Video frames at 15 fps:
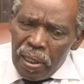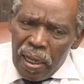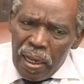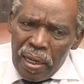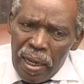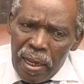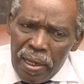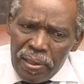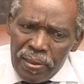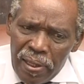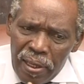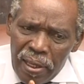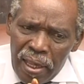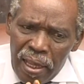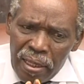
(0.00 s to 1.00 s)
and I
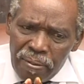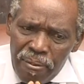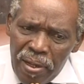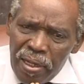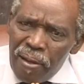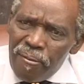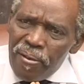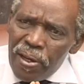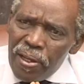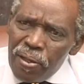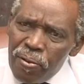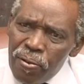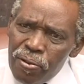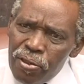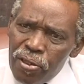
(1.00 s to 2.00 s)
think he has made a very
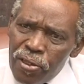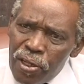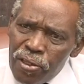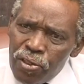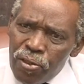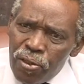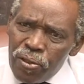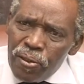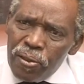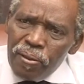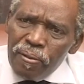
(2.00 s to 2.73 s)
good suggestion.